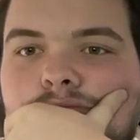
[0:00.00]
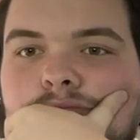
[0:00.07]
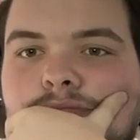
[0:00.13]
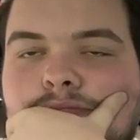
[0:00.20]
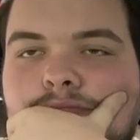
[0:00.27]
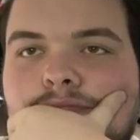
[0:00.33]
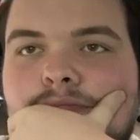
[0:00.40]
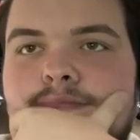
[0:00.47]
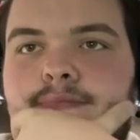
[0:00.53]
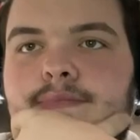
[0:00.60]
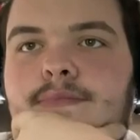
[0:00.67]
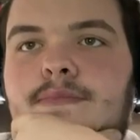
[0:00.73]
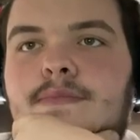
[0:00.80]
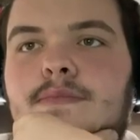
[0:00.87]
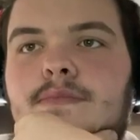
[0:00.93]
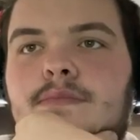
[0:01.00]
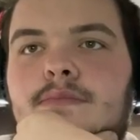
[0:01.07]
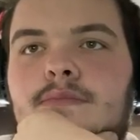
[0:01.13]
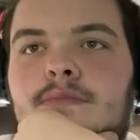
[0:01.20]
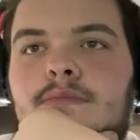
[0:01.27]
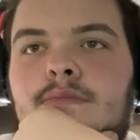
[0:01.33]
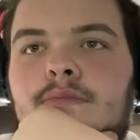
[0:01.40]

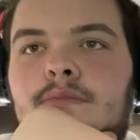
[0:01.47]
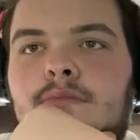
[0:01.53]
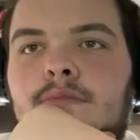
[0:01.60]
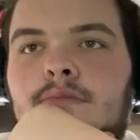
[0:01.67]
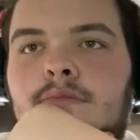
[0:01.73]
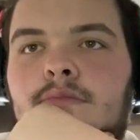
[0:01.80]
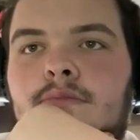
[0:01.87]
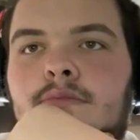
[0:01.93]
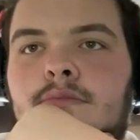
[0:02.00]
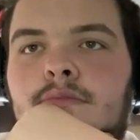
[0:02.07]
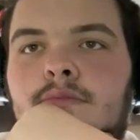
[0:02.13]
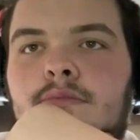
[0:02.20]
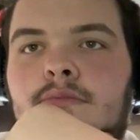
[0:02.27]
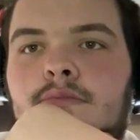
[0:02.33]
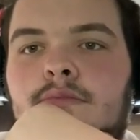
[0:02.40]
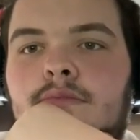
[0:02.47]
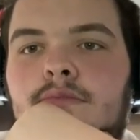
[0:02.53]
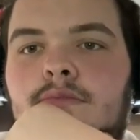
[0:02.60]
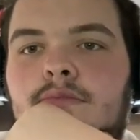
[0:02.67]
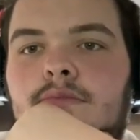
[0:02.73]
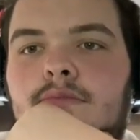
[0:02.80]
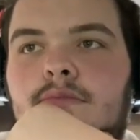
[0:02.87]

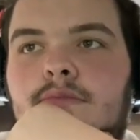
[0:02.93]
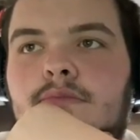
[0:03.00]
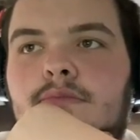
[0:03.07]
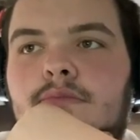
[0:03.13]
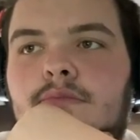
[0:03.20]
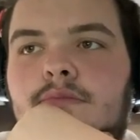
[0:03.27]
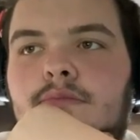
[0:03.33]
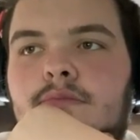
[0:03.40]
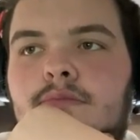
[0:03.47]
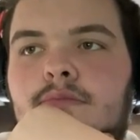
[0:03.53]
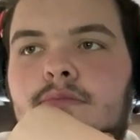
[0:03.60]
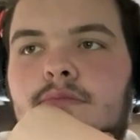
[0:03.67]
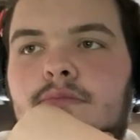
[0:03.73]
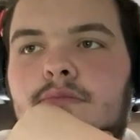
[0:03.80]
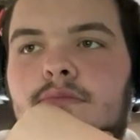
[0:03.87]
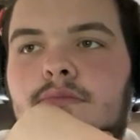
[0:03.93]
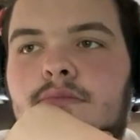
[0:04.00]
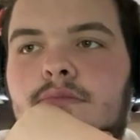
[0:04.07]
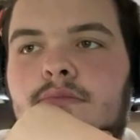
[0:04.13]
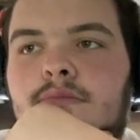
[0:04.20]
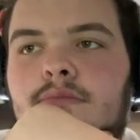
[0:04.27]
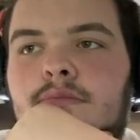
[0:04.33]

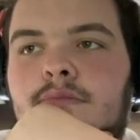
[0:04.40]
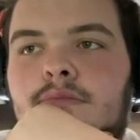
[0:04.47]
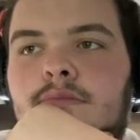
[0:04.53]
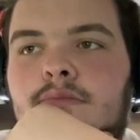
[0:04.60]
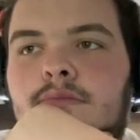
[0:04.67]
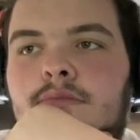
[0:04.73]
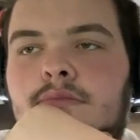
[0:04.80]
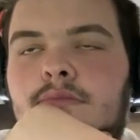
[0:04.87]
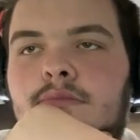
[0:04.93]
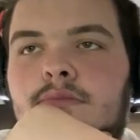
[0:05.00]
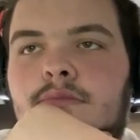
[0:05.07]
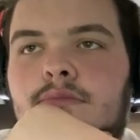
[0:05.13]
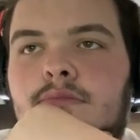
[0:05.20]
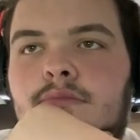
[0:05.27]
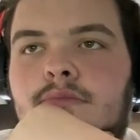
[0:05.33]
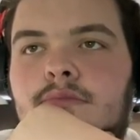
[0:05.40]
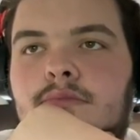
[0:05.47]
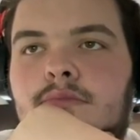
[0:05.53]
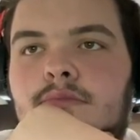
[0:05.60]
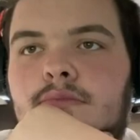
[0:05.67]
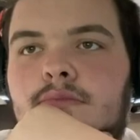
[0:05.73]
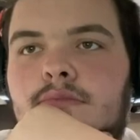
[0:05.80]
(silent)